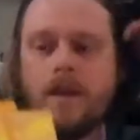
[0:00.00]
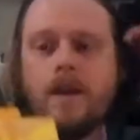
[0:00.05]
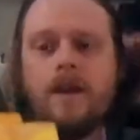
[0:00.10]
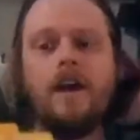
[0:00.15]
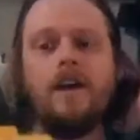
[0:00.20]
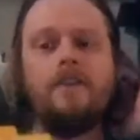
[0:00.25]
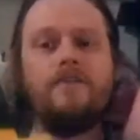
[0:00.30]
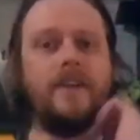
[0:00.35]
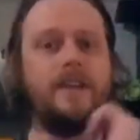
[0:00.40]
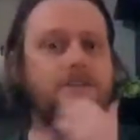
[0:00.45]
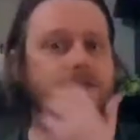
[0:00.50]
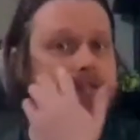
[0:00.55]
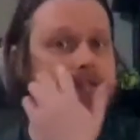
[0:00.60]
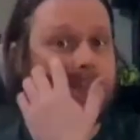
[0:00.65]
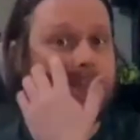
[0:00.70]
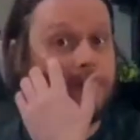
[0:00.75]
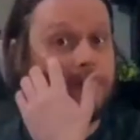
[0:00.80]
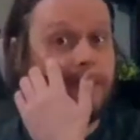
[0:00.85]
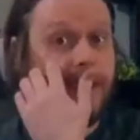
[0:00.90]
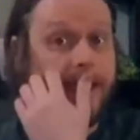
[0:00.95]

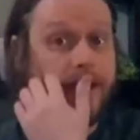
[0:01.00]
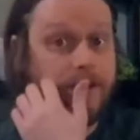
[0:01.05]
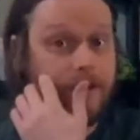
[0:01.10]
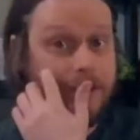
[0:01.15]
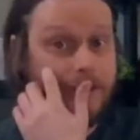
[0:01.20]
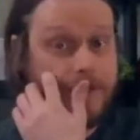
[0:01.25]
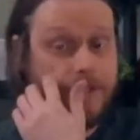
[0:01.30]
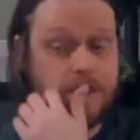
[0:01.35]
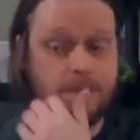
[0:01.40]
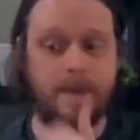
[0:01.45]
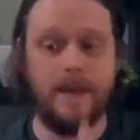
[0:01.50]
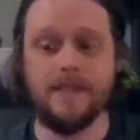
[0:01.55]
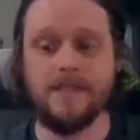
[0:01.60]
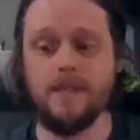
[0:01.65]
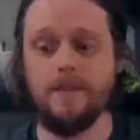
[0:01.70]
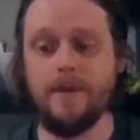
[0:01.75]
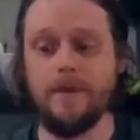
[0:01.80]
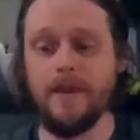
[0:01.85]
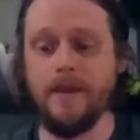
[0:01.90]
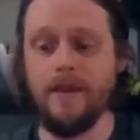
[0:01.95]
Eventually, you'll land on your
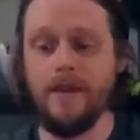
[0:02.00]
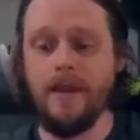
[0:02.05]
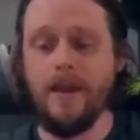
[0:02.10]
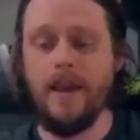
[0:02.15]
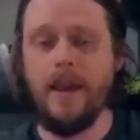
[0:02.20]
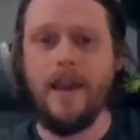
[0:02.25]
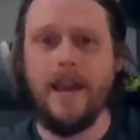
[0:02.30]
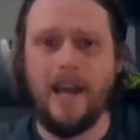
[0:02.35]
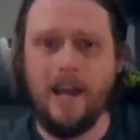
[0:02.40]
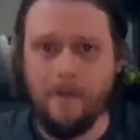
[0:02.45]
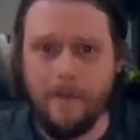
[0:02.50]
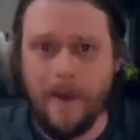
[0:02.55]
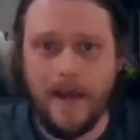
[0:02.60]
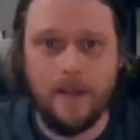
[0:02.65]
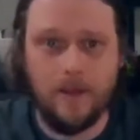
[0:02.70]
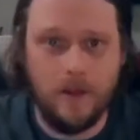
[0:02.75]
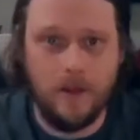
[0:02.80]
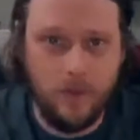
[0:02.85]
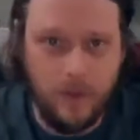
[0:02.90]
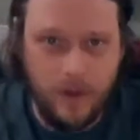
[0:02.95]
specimen, and it might
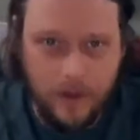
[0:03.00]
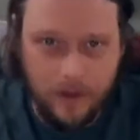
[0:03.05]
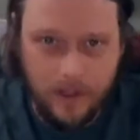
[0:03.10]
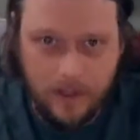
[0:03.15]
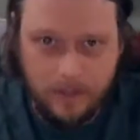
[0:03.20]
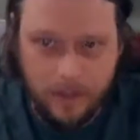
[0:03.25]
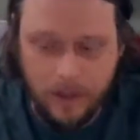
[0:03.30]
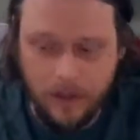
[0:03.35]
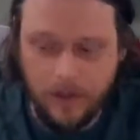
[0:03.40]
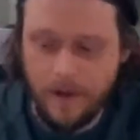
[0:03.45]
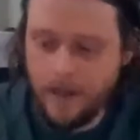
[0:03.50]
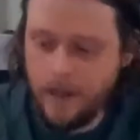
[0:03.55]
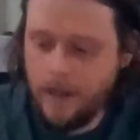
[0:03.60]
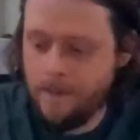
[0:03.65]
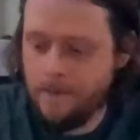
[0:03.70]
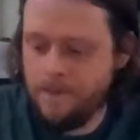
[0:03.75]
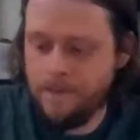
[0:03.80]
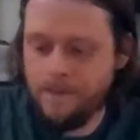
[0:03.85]
look really blurry.